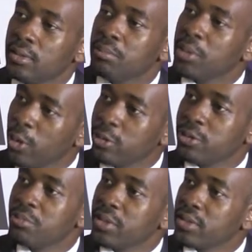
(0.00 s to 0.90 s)
belongs
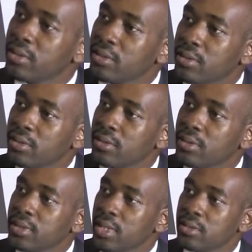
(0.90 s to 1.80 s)
to me?
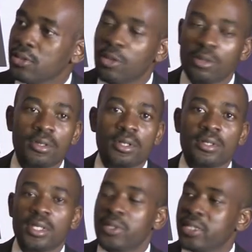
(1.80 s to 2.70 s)
He says, no,
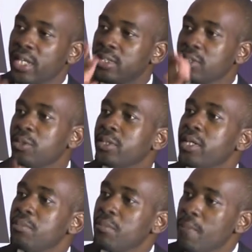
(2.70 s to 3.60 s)
they were chanting your
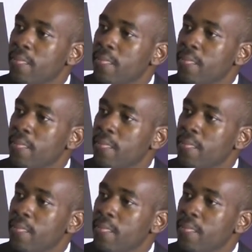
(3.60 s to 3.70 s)
name.